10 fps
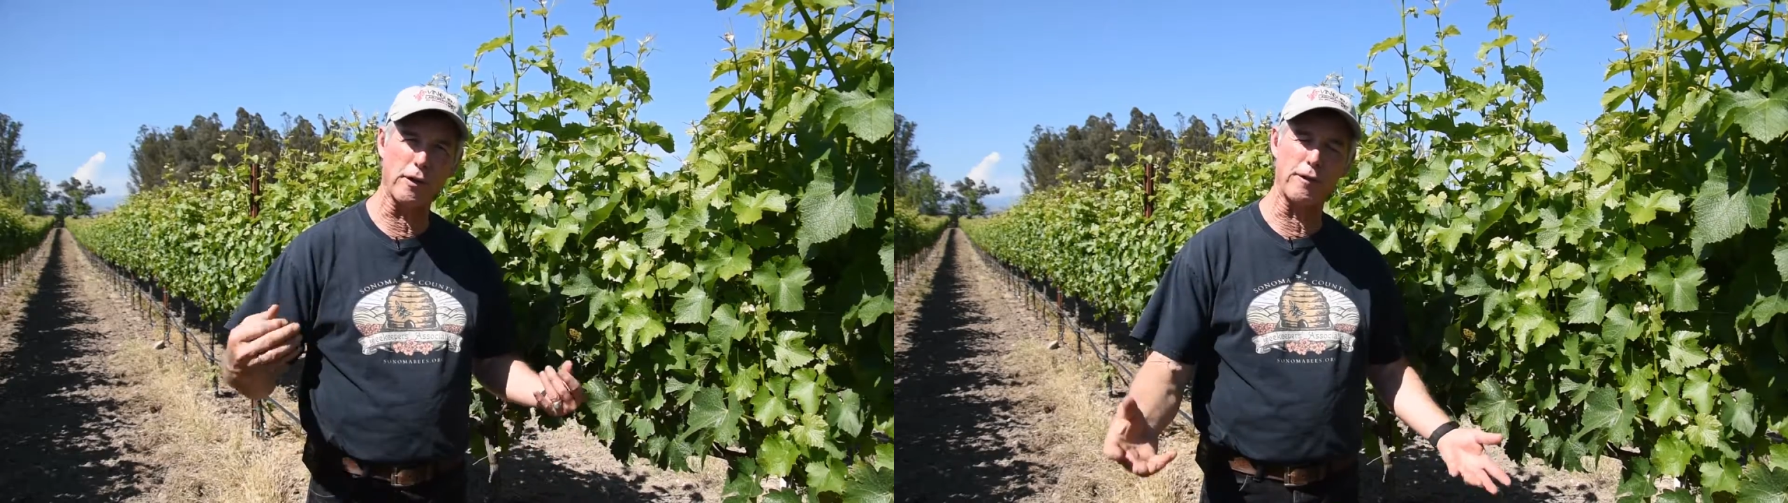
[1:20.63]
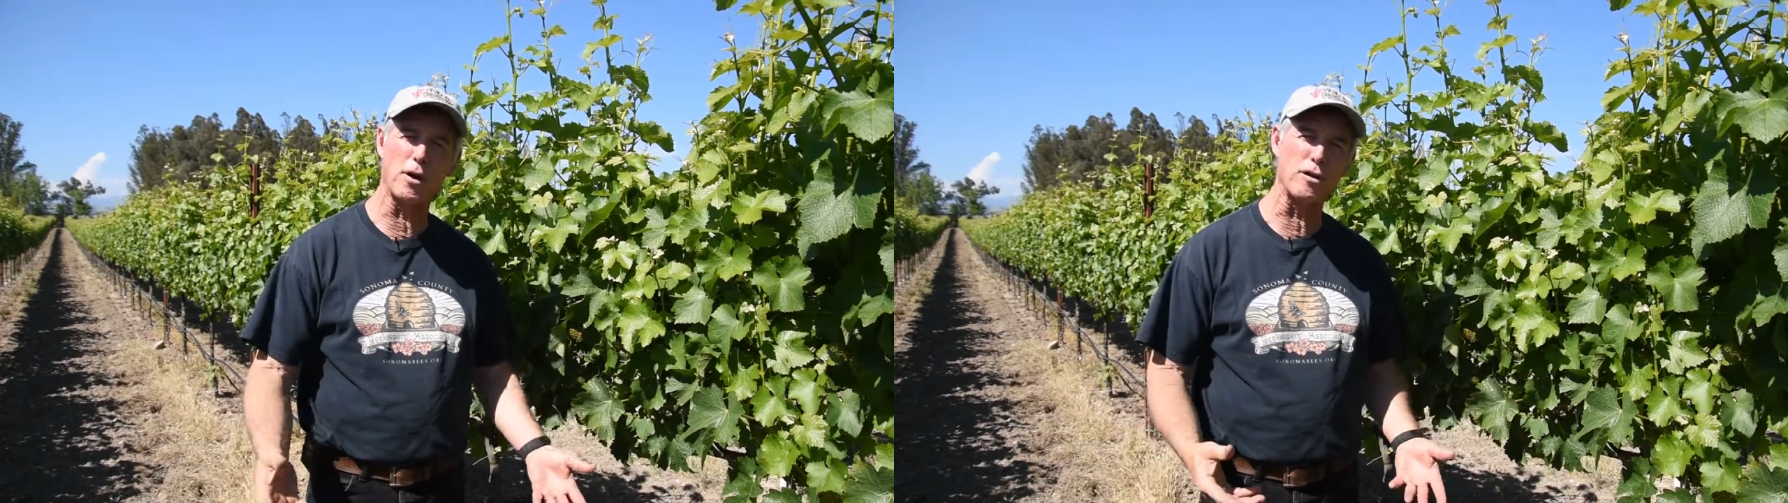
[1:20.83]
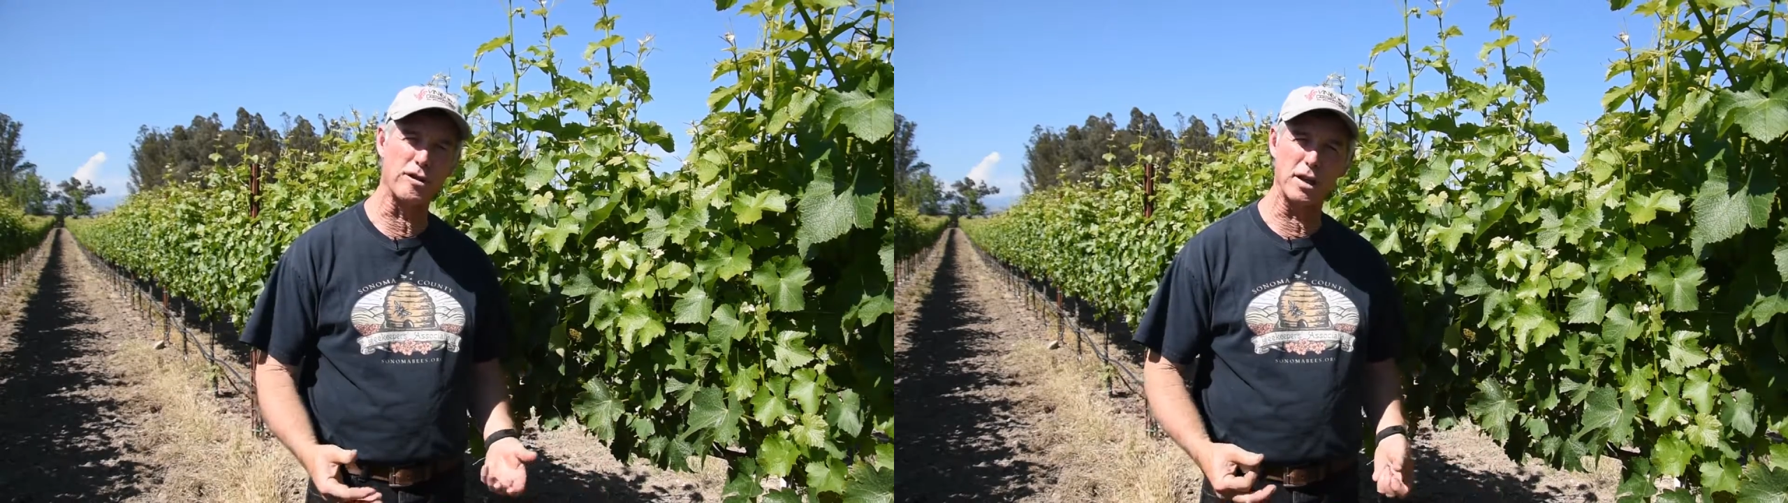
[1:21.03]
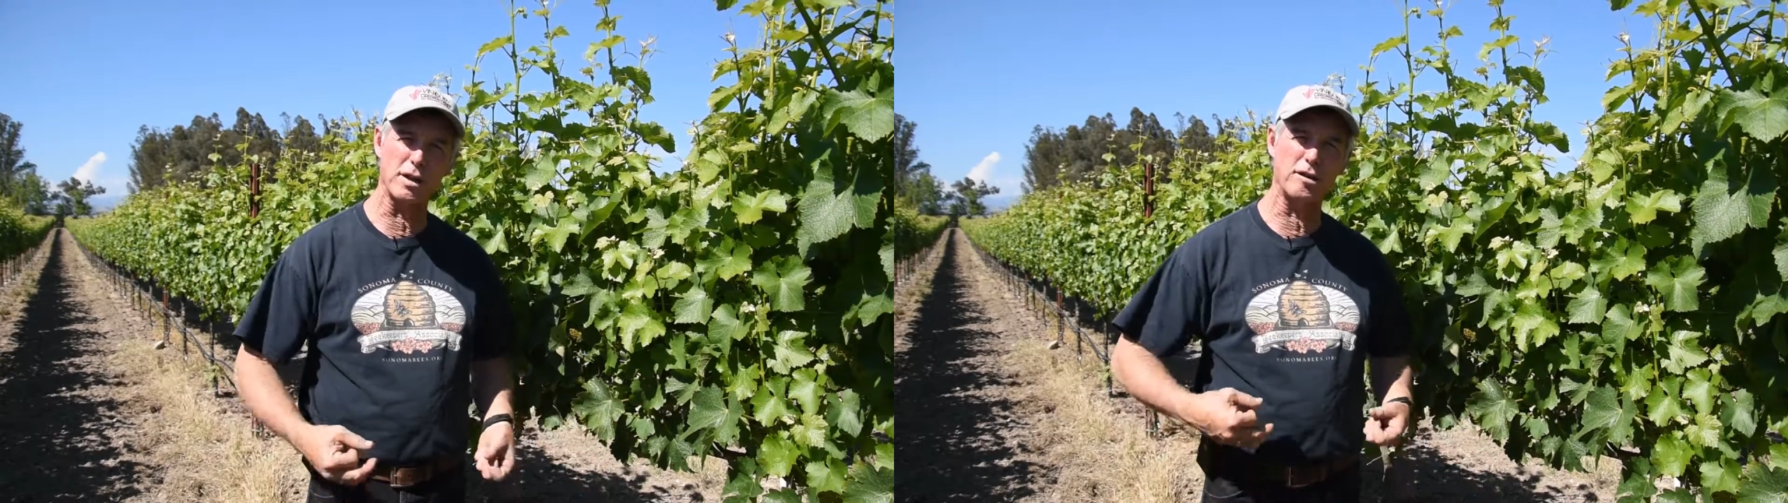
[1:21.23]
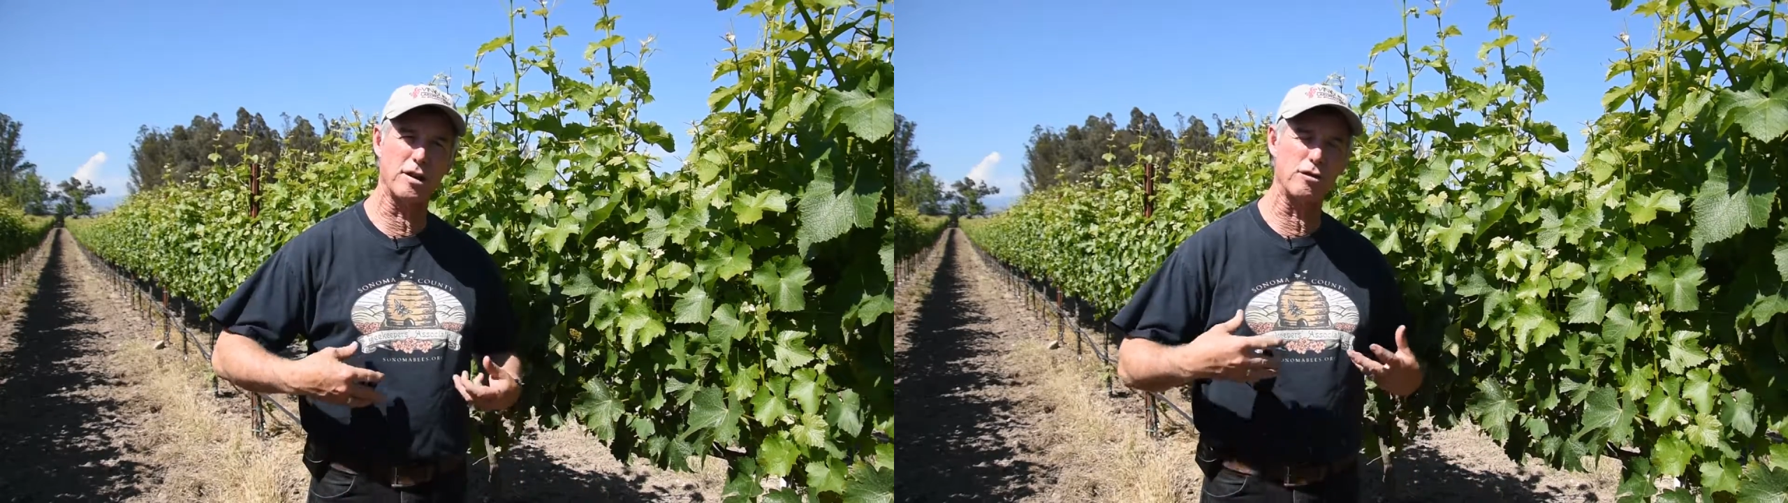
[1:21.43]
for
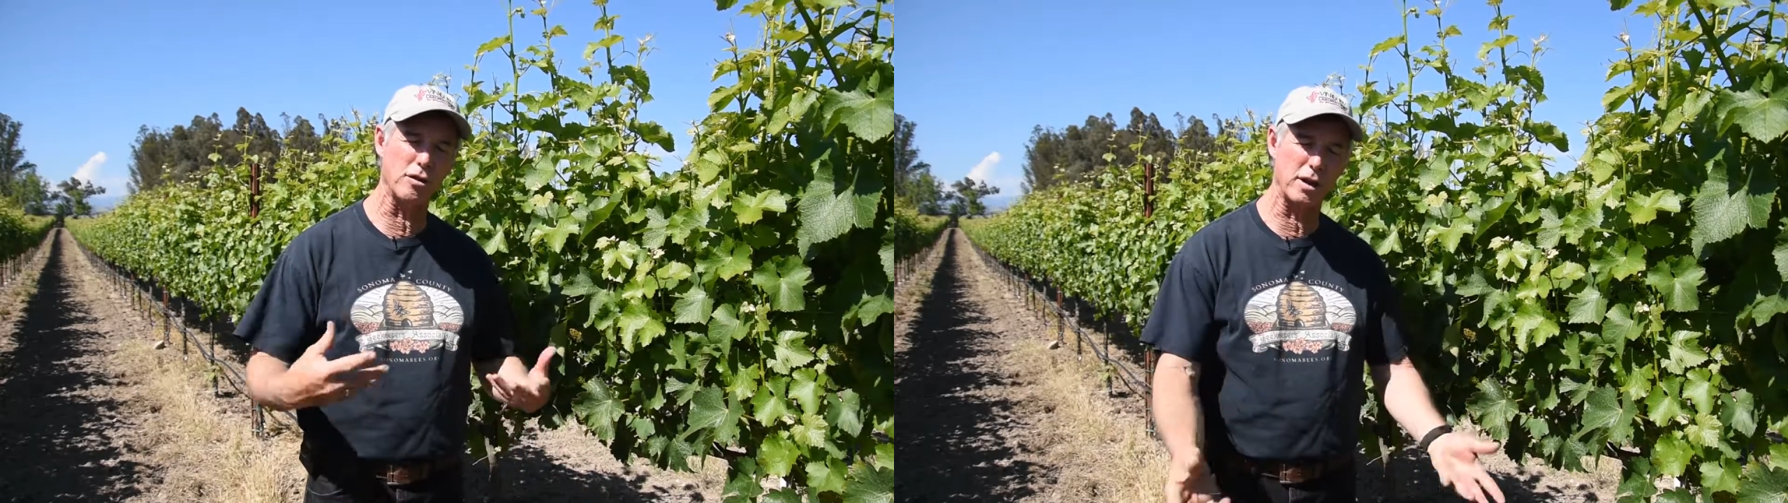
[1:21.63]
photosynthesis?